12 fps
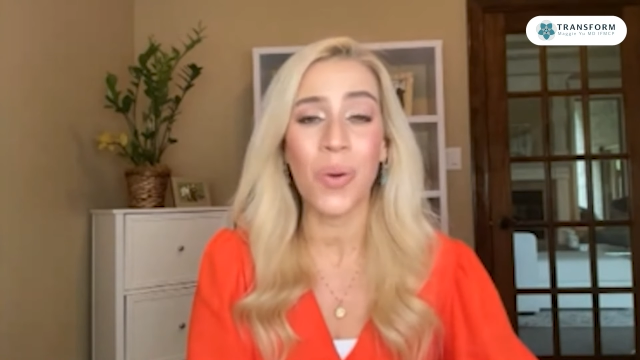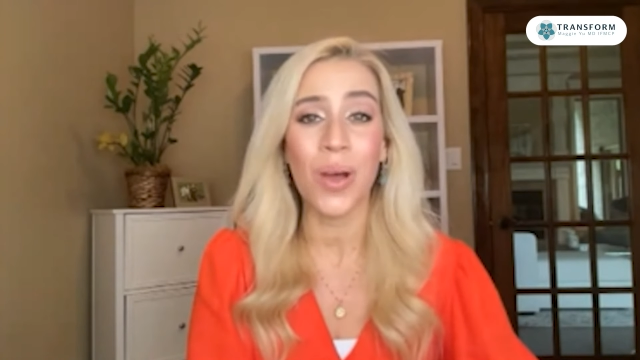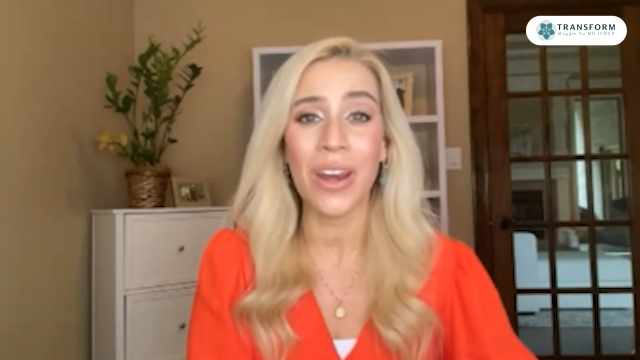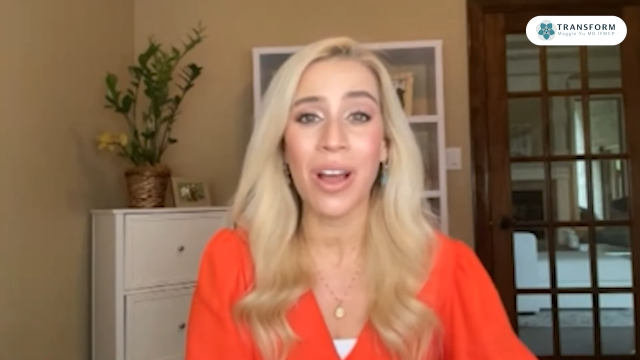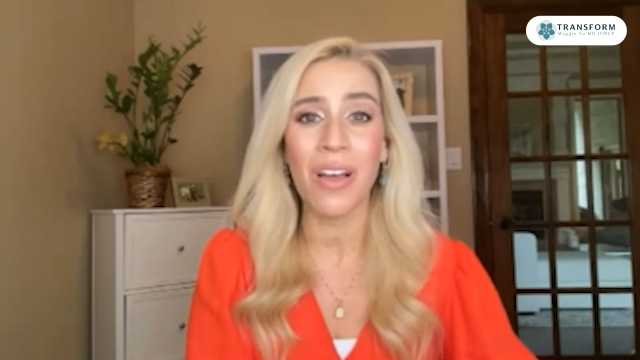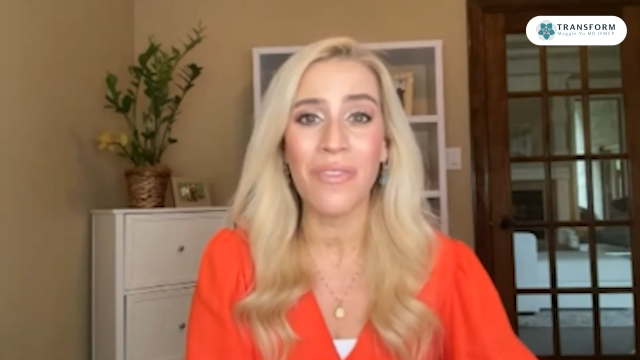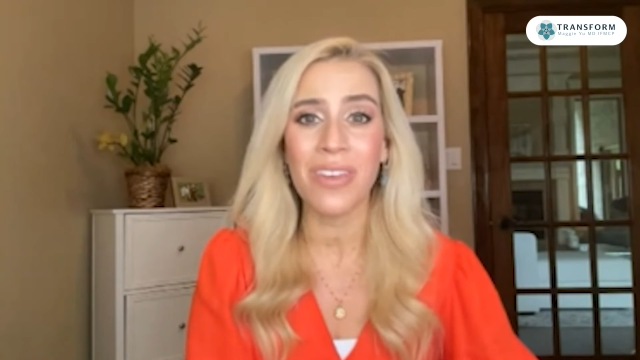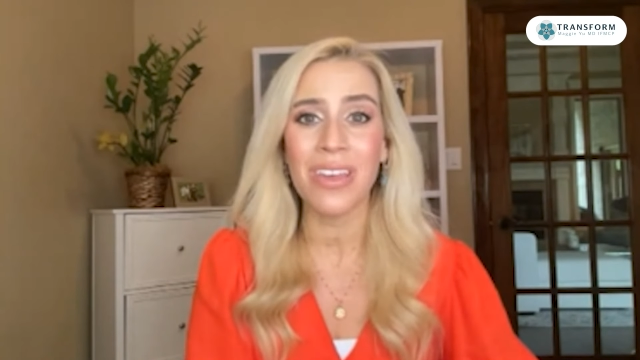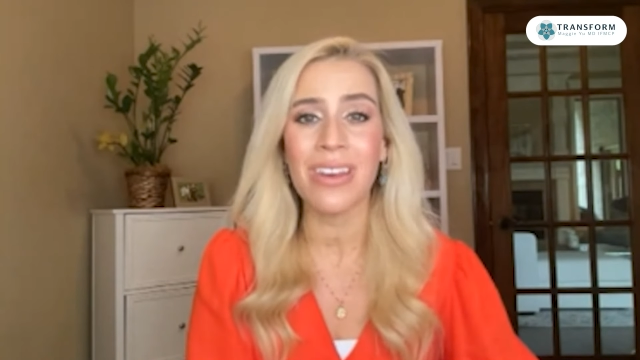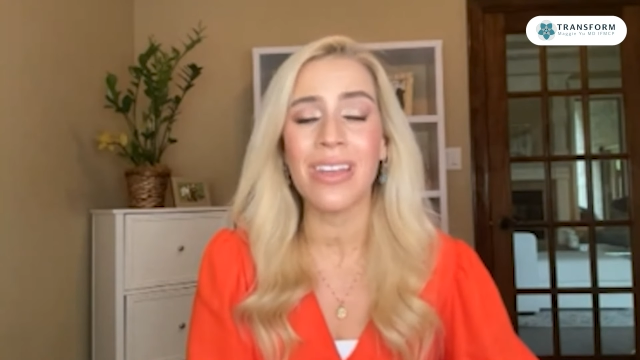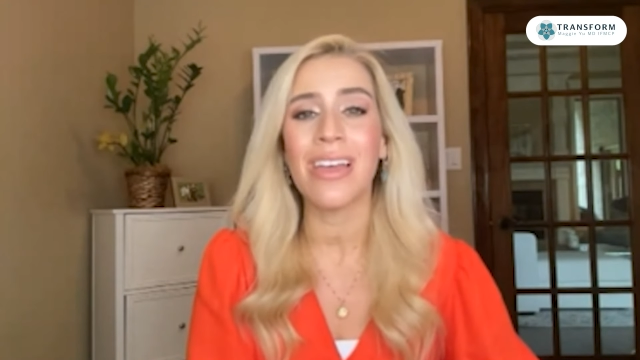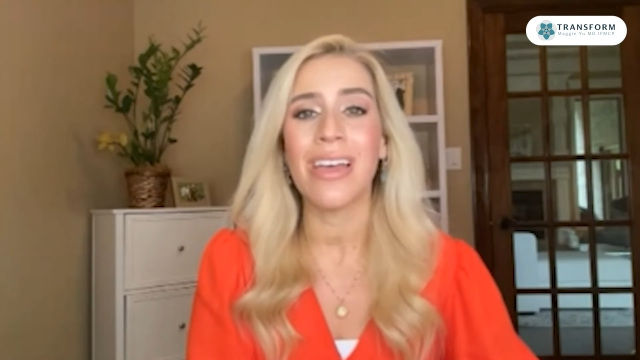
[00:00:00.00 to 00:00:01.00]
quite
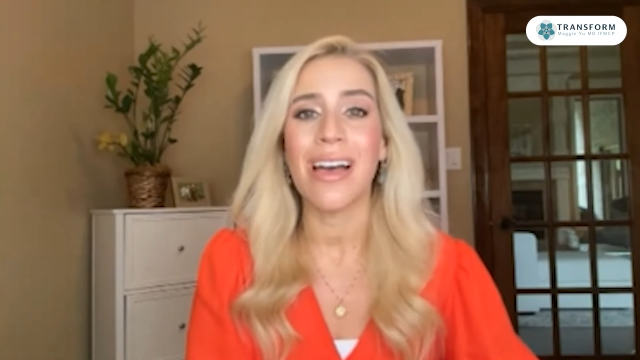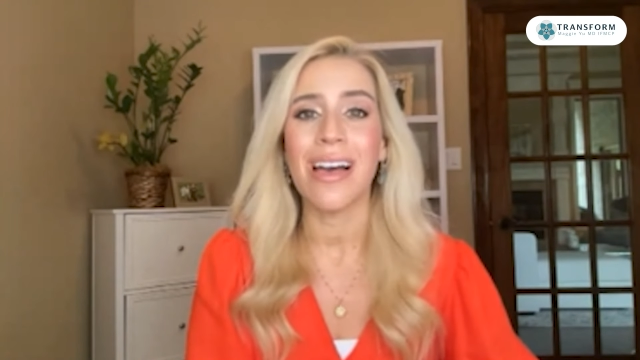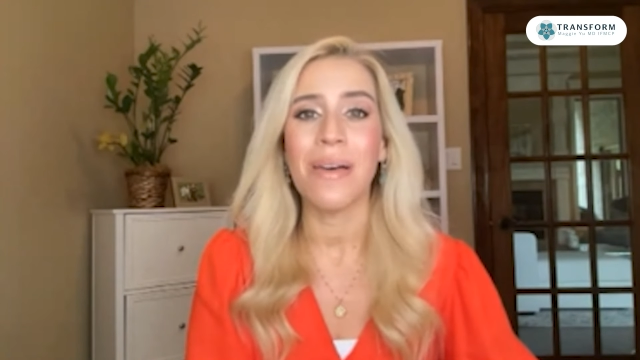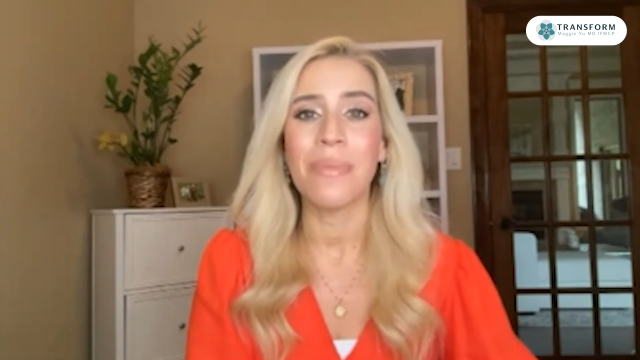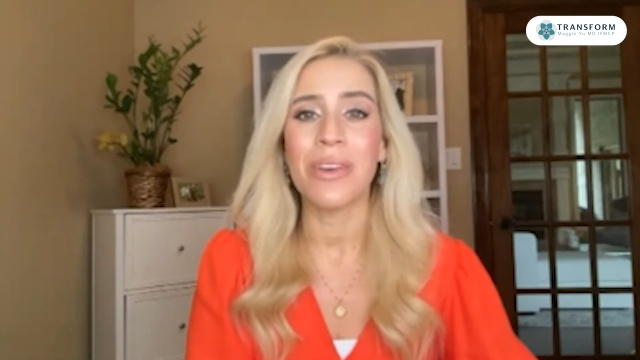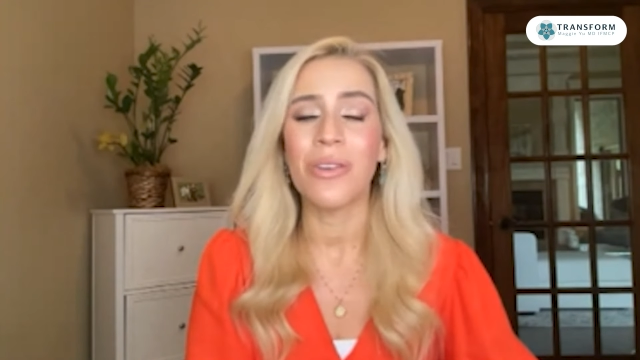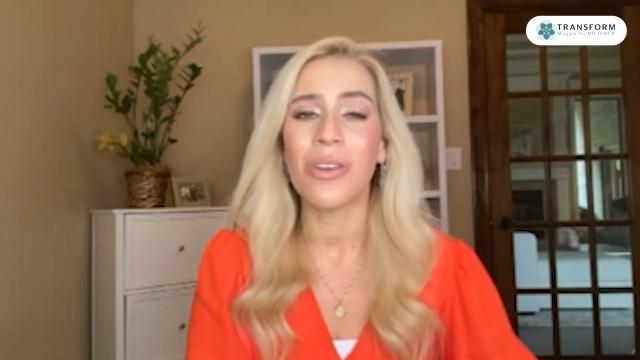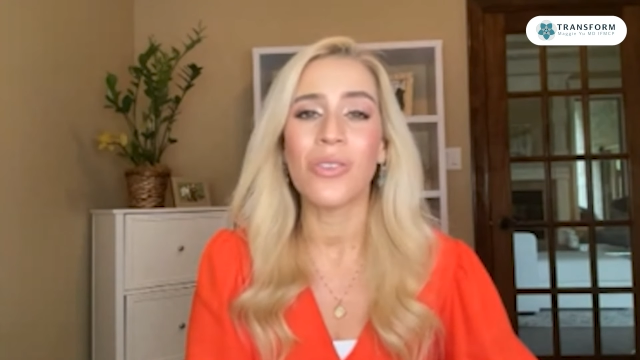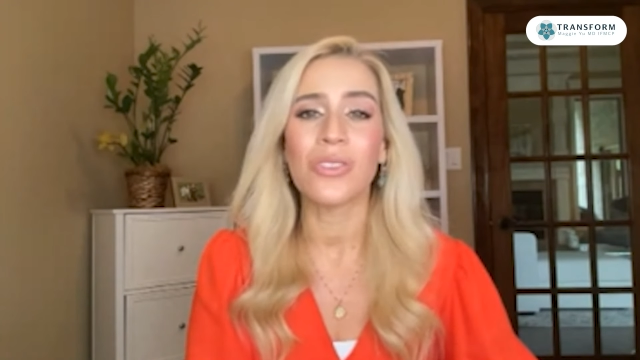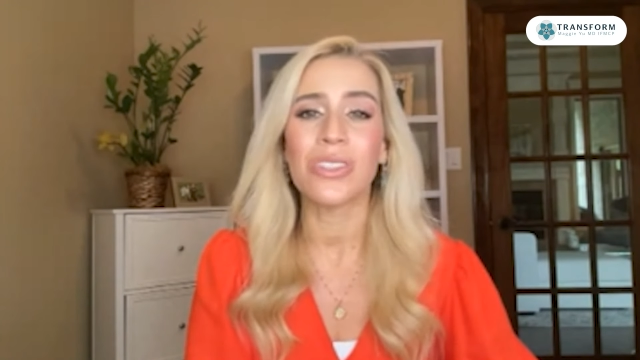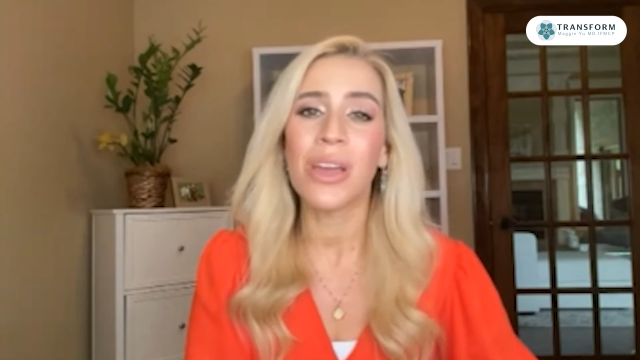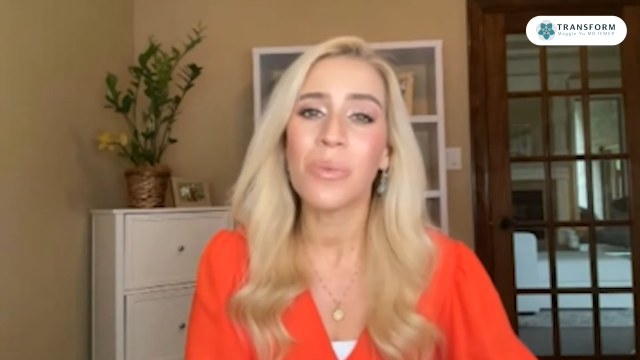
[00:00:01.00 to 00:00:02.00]
often. Um, mm-hmm. they don't
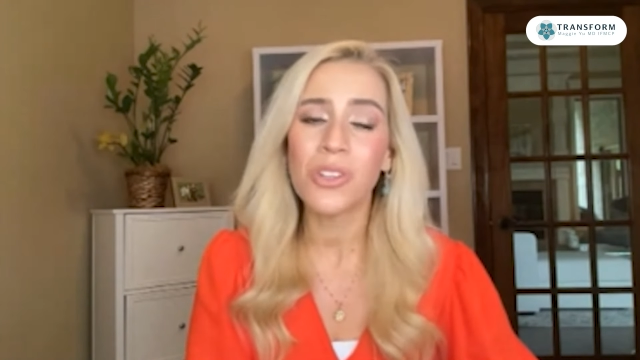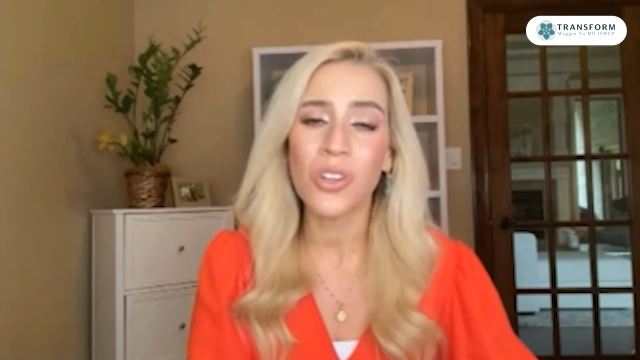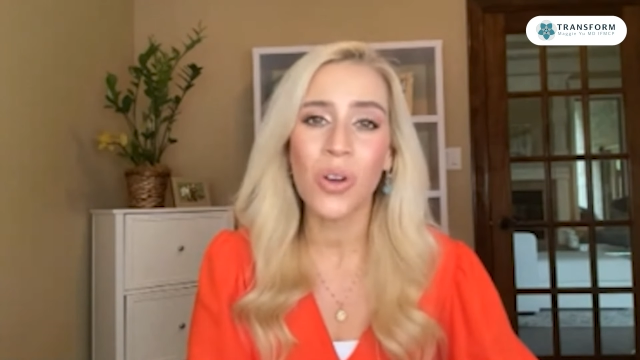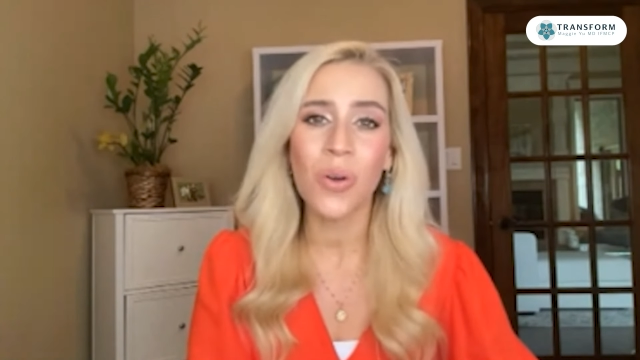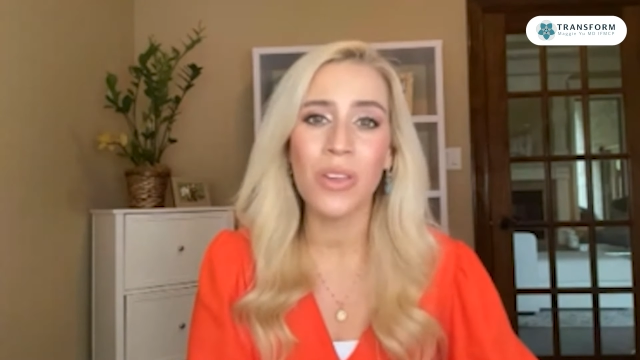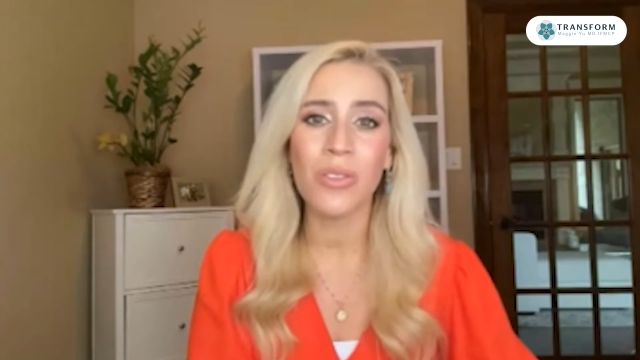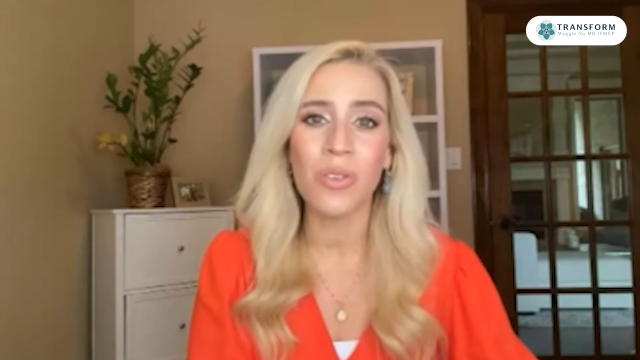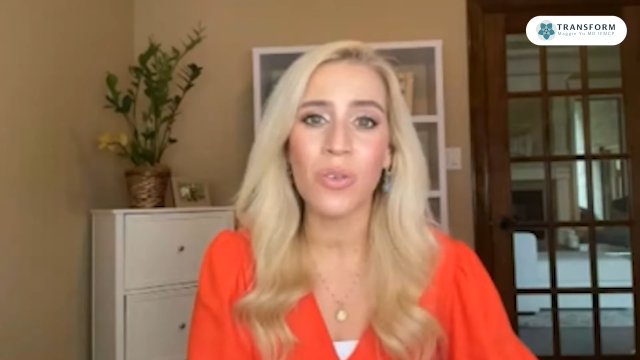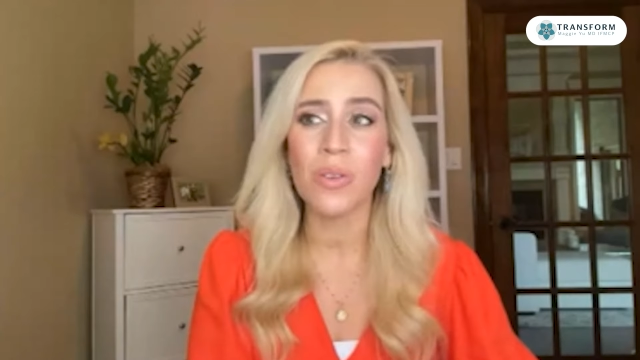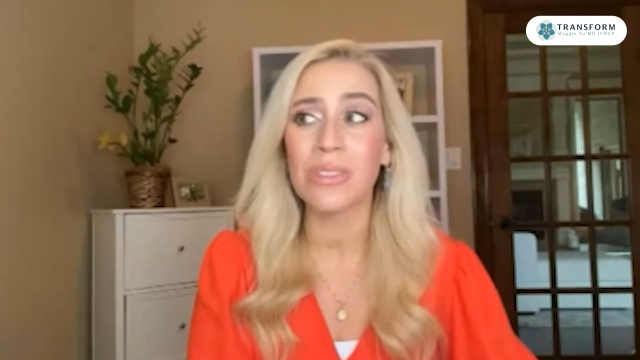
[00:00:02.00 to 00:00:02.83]
understand what you're going through.